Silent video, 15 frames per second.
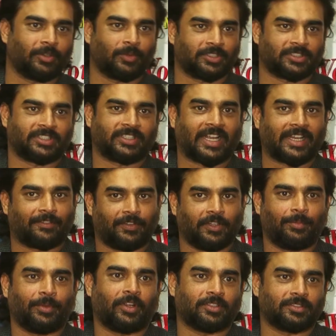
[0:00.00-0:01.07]
it was
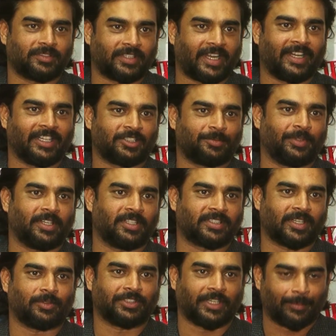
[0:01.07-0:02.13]
thankfully because of that experience
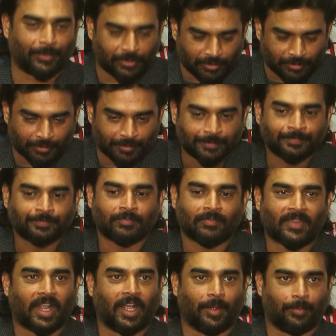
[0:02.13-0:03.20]
I was able to
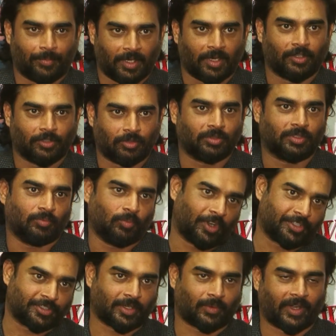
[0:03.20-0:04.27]
do
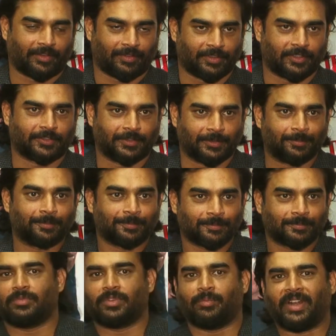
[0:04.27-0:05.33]
what is required for this film.
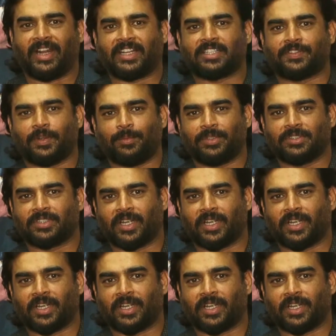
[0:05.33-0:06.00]
So my next film is